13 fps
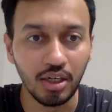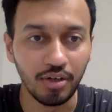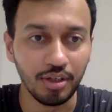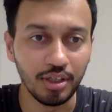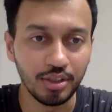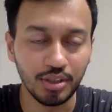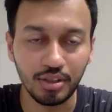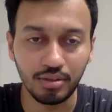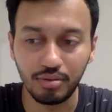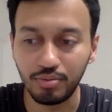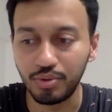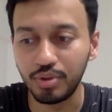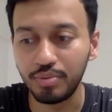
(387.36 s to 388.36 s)

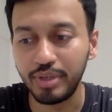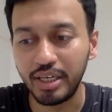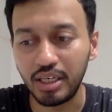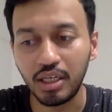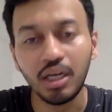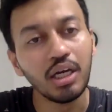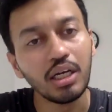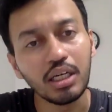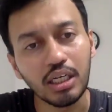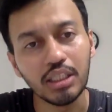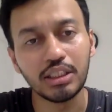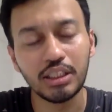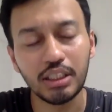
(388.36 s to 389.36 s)
religion would be
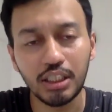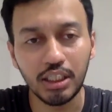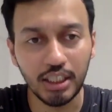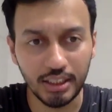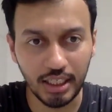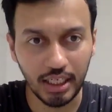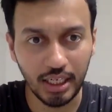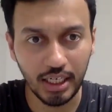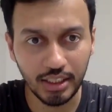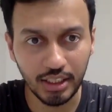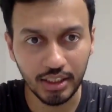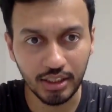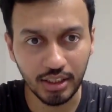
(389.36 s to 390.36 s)
considered as
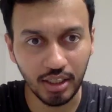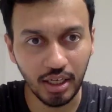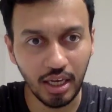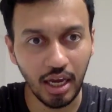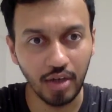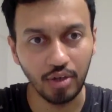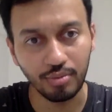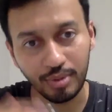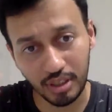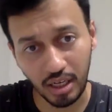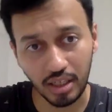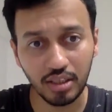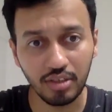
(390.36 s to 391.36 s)
engaging in Sankhya Yoga. But
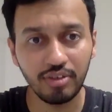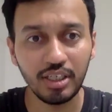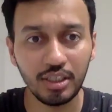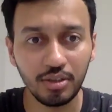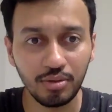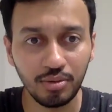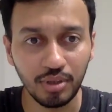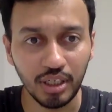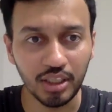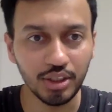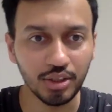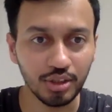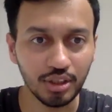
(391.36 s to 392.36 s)
the other way to do it
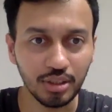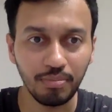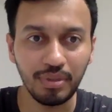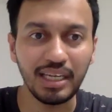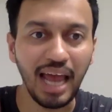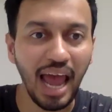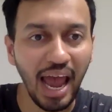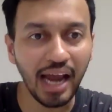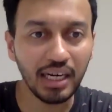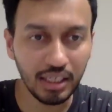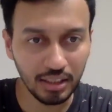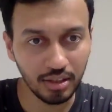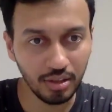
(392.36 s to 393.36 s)
is to simply
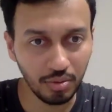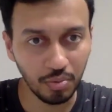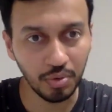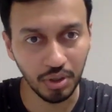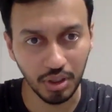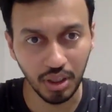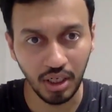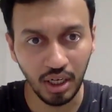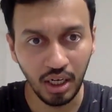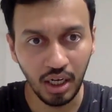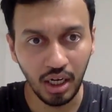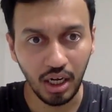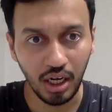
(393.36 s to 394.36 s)
act in the world
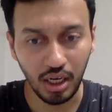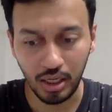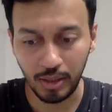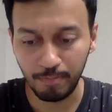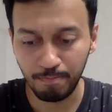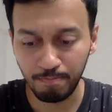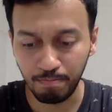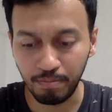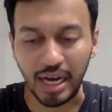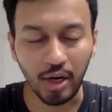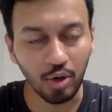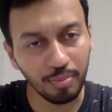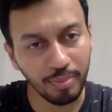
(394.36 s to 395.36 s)

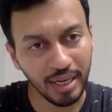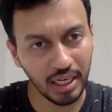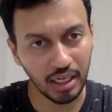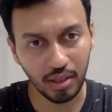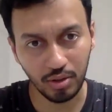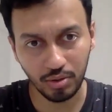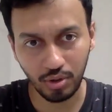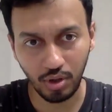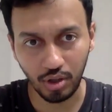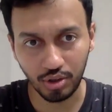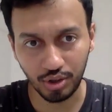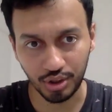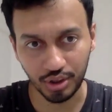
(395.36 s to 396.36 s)
by obeying our own
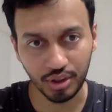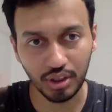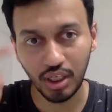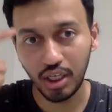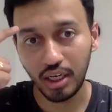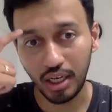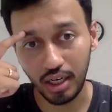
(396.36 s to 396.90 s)
conscience,